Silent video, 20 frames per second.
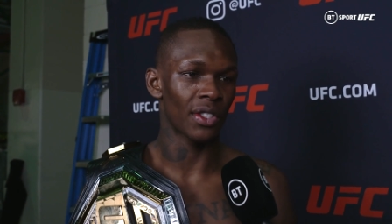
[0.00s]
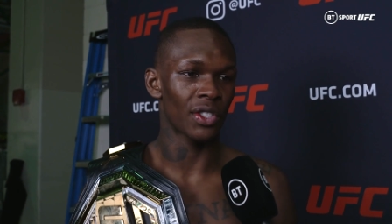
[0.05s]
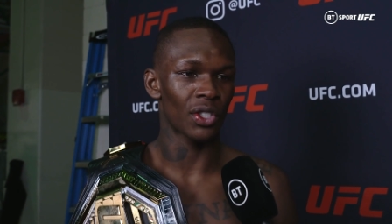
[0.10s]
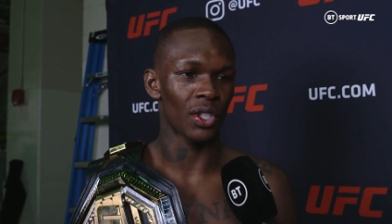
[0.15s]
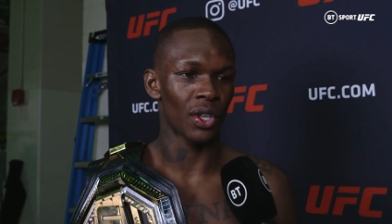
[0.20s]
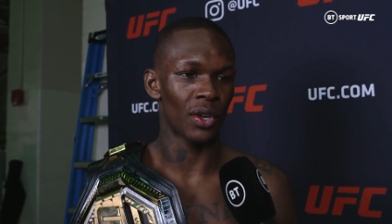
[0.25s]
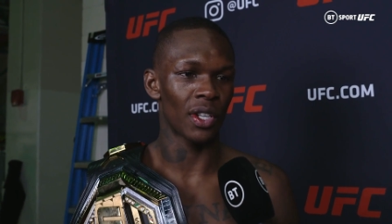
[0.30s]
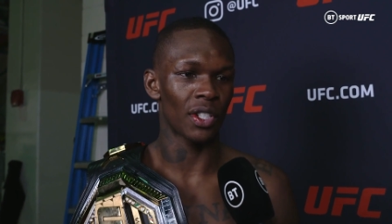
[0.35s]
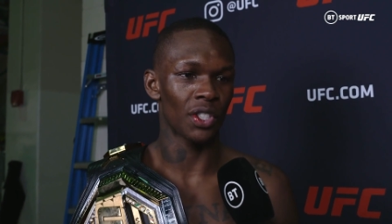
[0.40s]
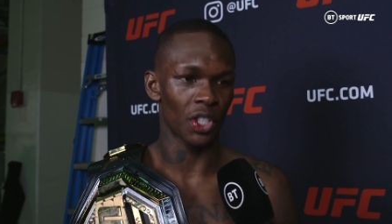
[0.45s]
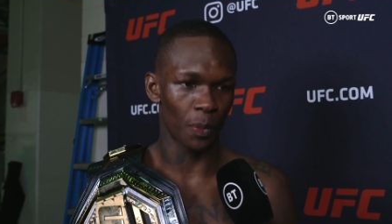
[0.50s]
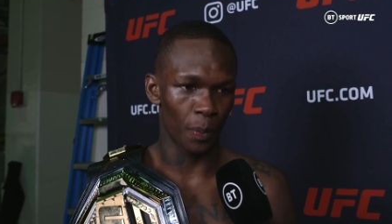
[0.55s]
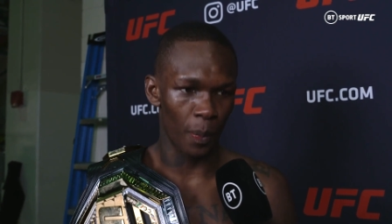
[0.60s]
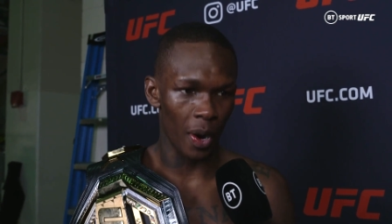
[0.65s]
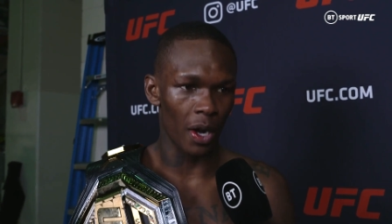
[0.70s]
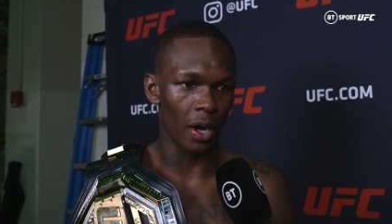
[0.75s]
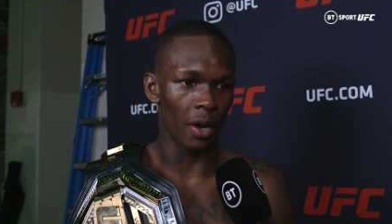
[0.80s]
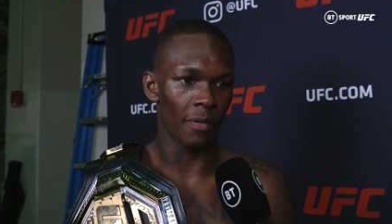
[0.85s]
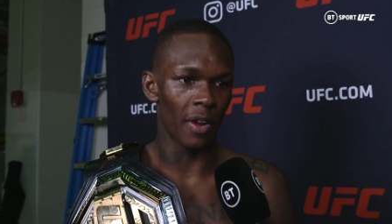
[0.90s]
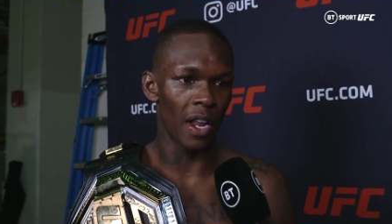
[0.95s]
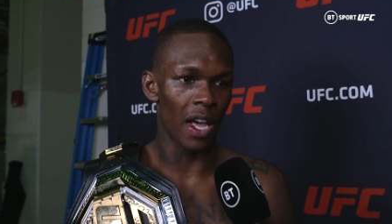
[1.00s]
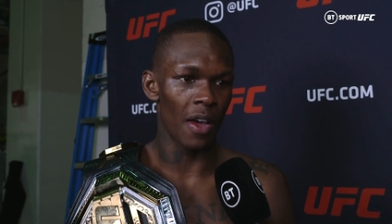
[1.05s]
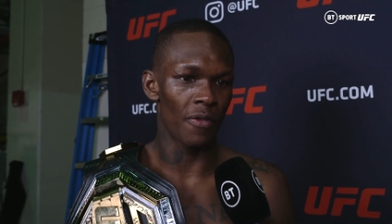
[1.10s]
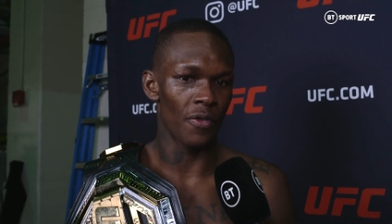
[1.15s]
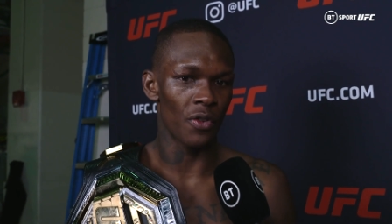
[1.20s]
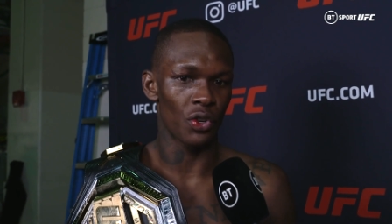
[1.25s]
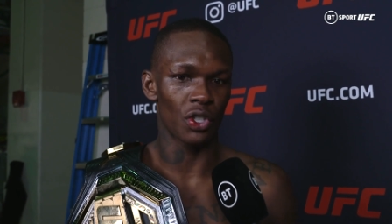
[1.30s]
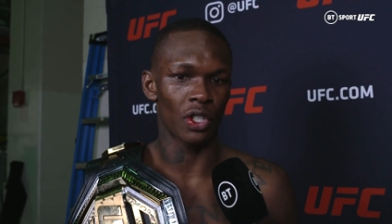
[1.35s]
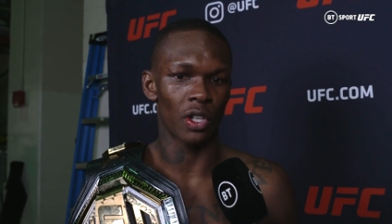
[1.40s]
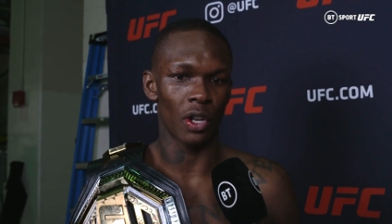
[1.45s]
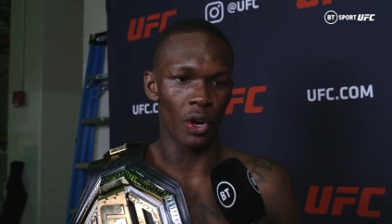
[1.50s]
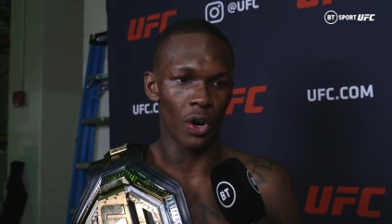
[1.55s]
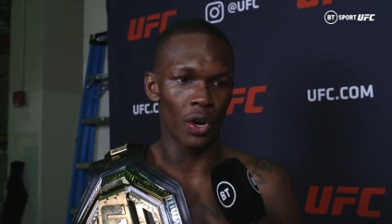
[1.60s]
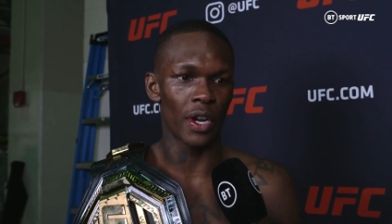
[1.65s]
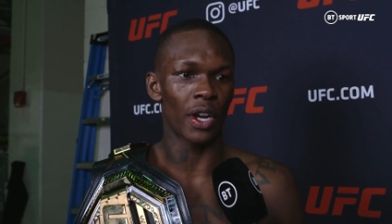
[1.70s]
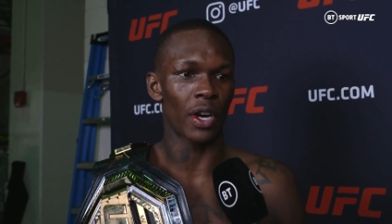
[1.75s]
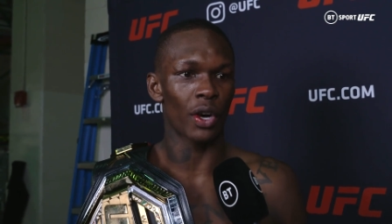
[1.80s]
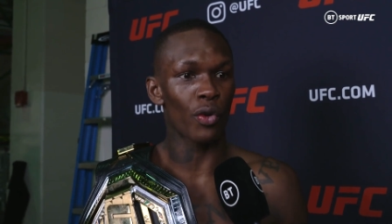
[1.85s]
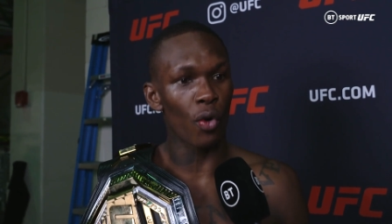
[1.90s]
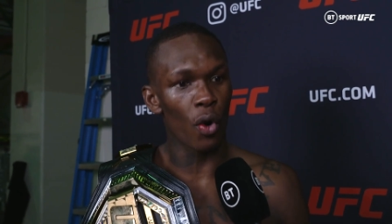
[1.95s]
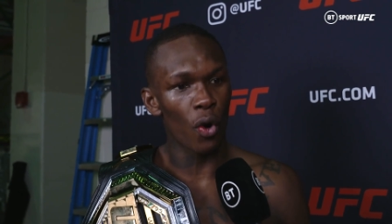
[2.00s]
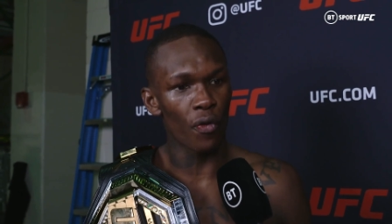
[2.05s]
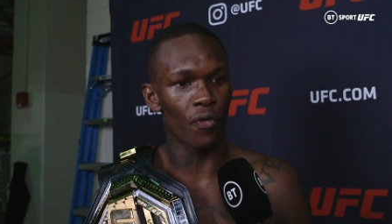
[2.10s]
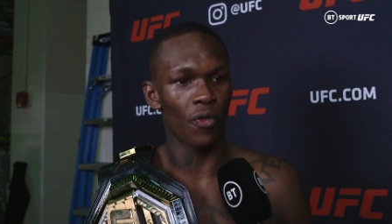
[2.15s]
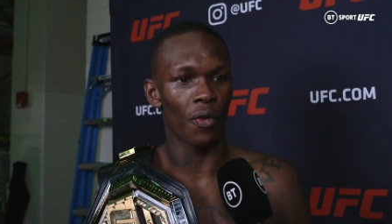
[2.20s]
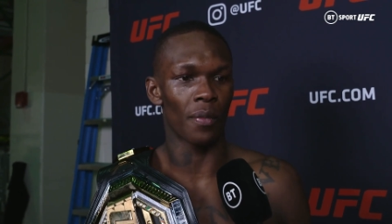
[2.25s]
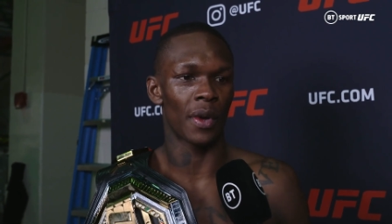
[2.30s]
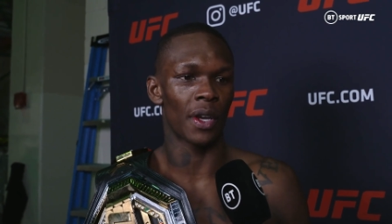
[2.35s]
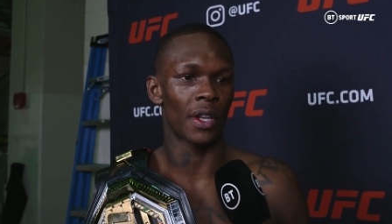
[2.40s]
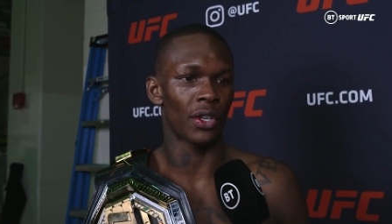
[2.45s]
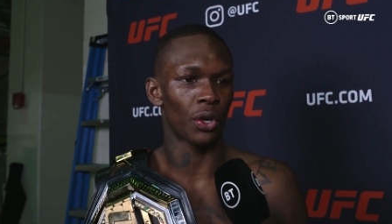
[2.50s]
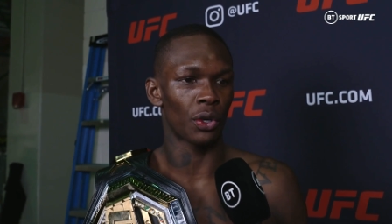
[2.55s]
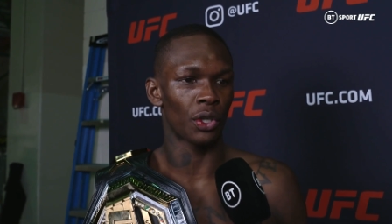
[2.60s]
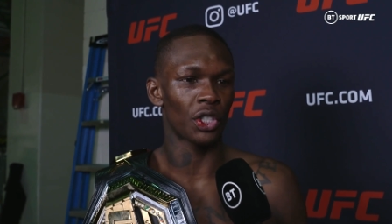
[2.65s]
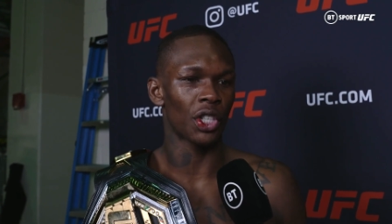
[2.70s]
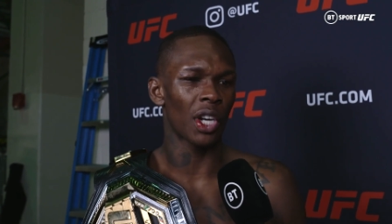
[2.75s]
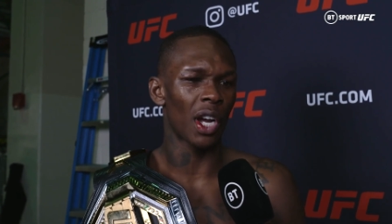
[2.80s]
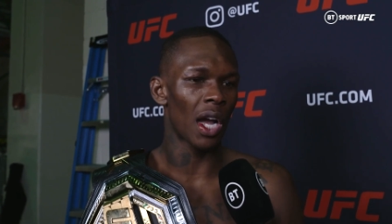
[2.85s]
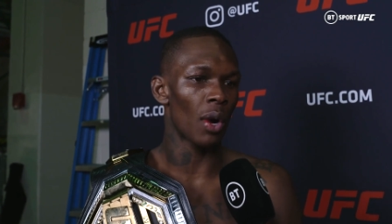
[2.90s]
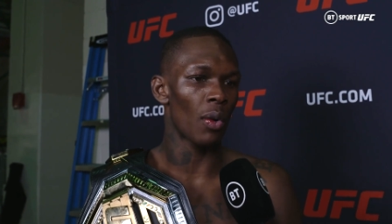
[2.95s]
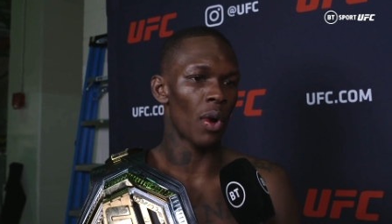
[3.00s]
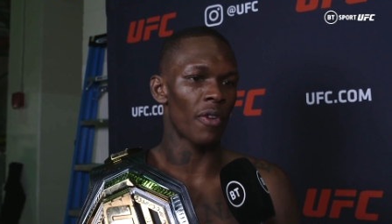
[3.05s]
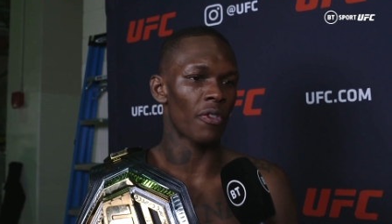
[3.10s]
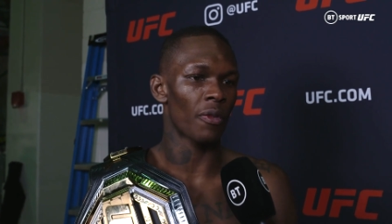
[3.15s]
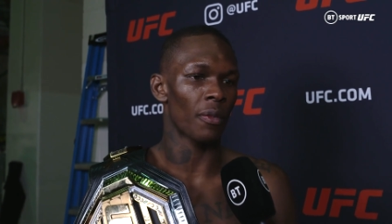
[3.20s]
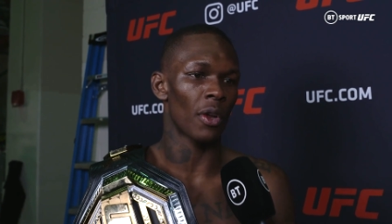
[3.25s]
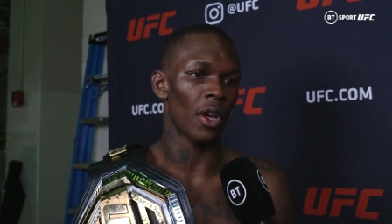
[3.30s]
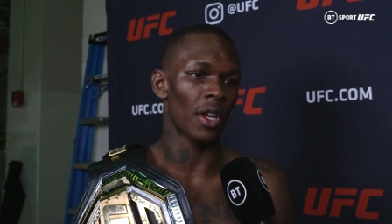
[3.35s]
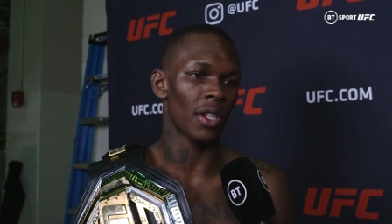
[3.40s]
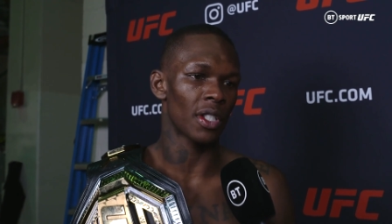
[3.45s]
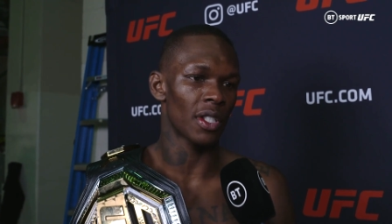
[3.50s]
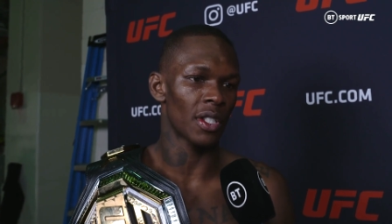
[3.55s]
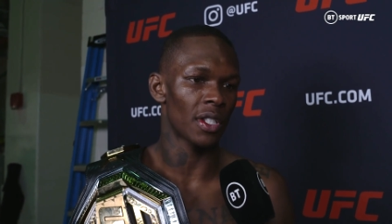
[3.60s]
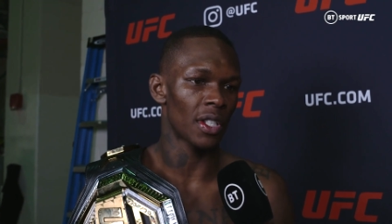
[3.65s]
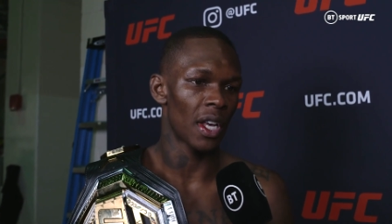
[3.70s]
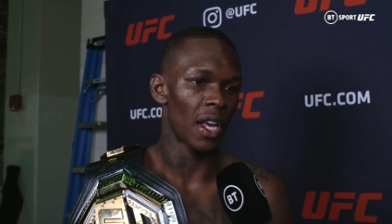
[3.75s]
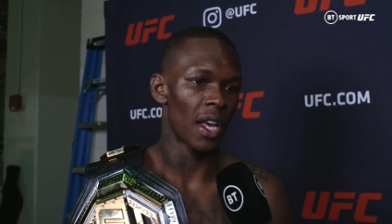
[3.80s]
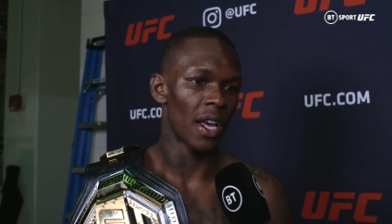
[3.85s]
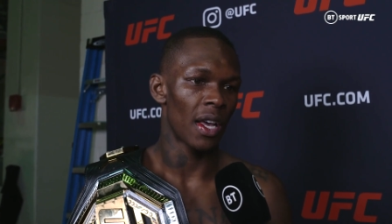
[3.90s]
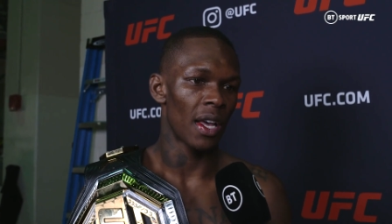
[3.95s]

So it's just part of life. You just learn and grow from it. Don't shy away from losses.